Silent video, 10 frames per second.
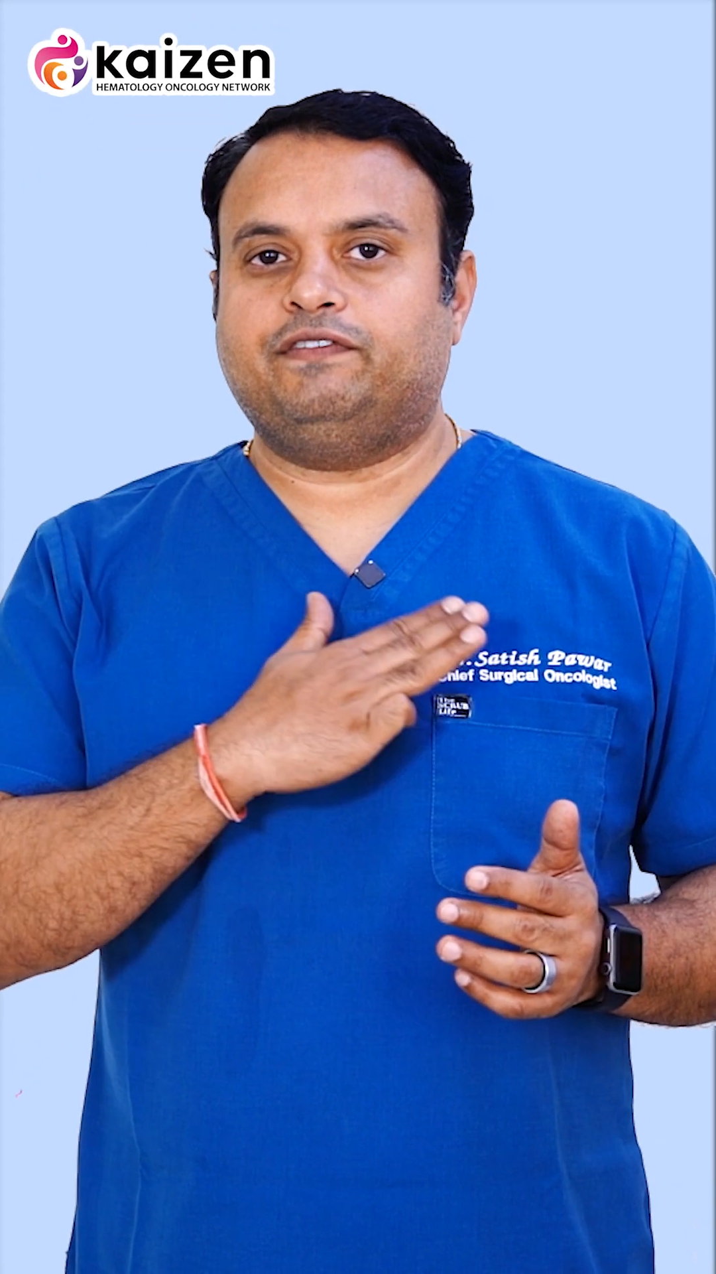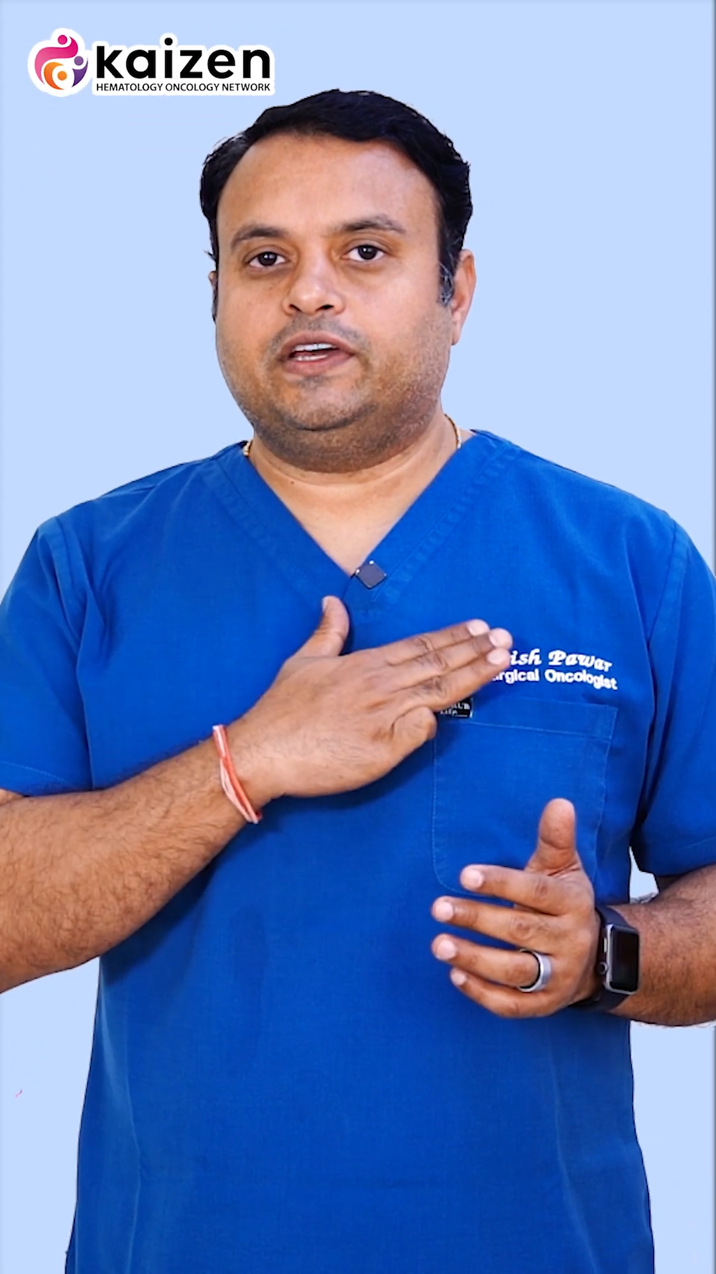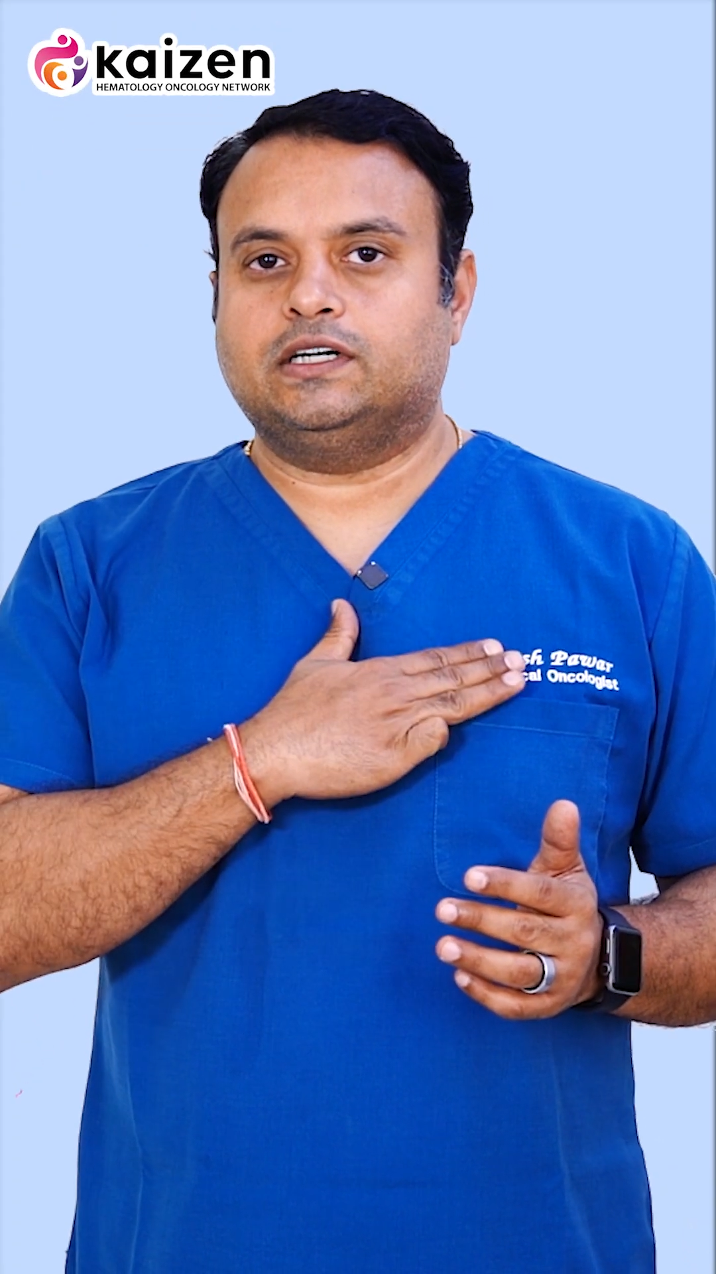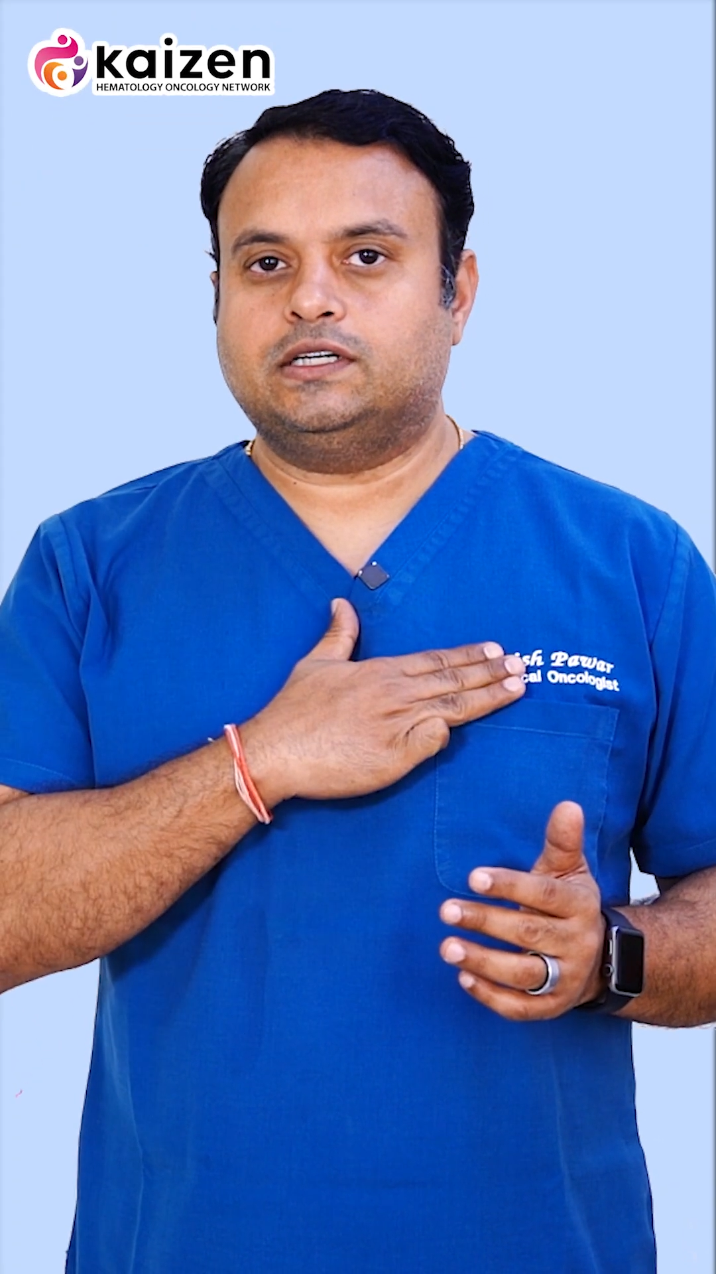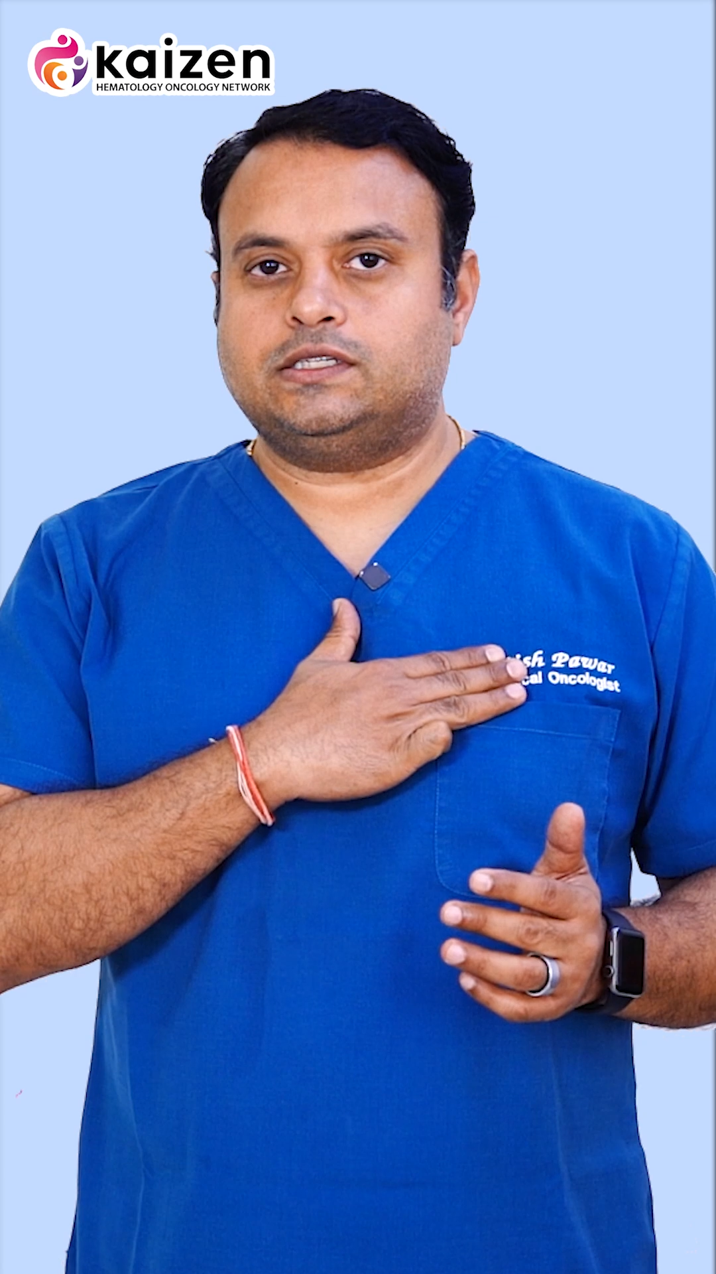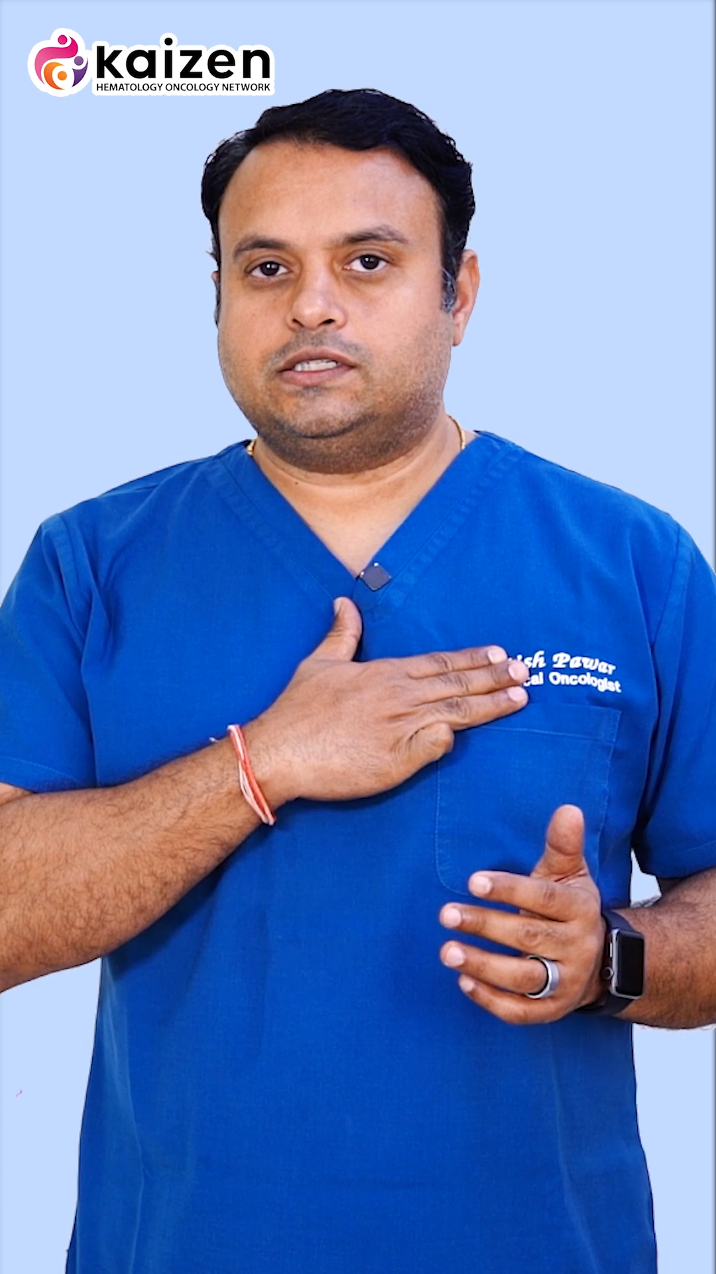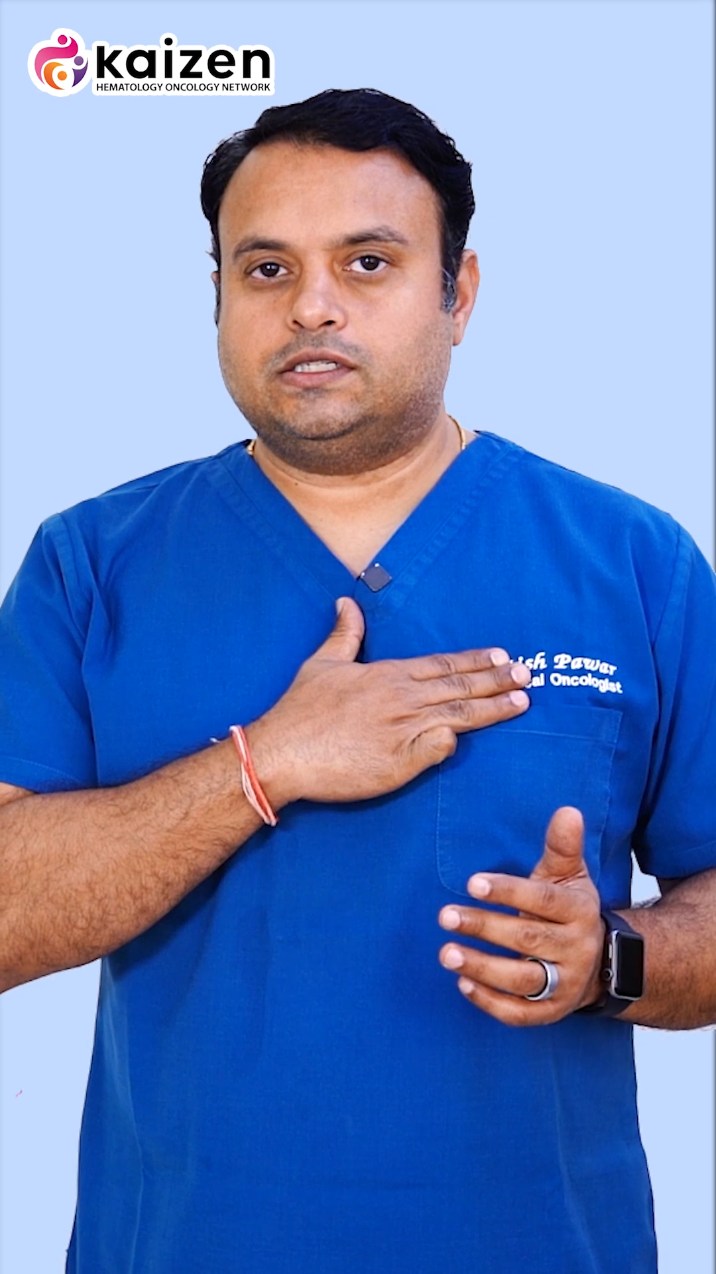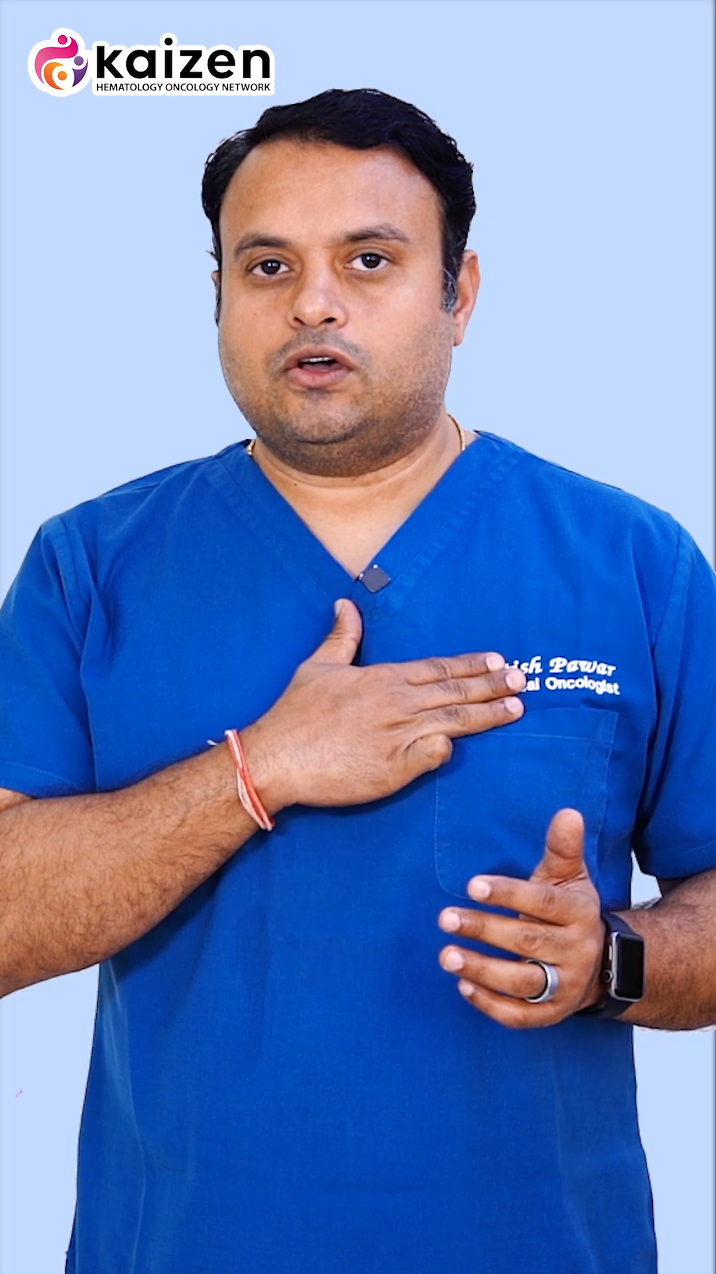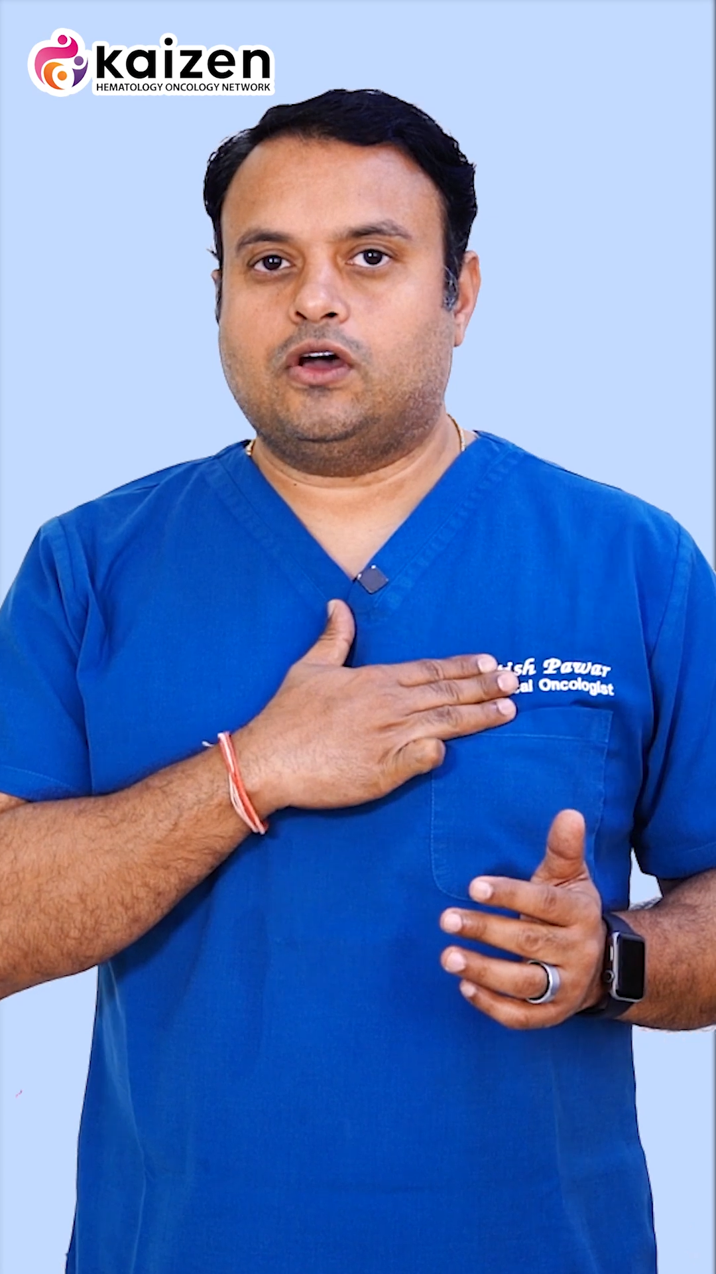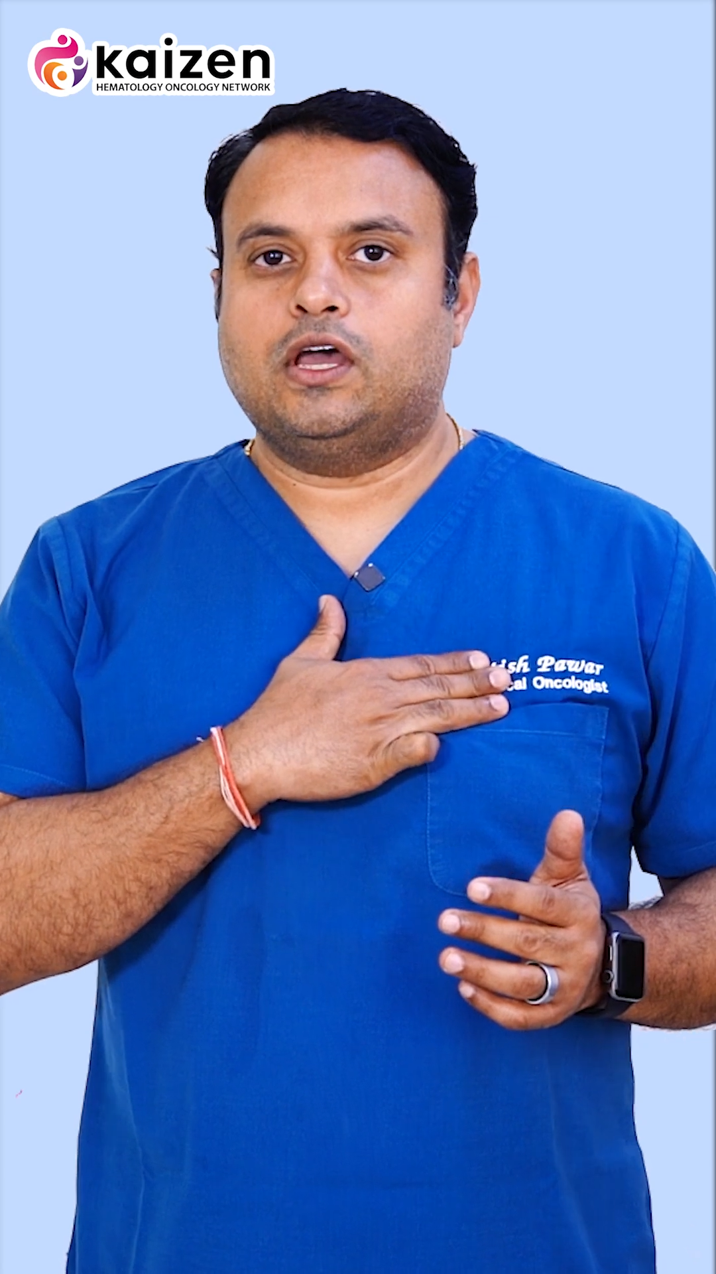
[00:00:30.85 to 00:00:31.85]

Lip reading: fingers,